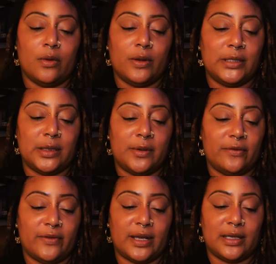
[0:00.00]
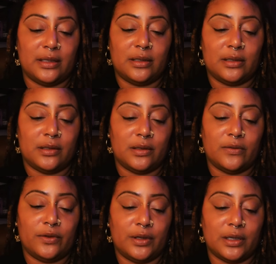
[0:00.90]
What's some advice
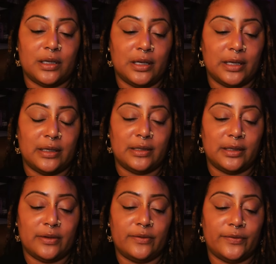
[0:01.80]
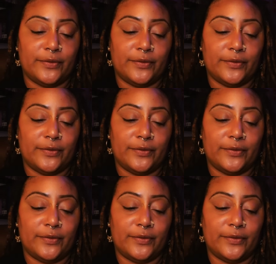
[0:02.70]
for the collective?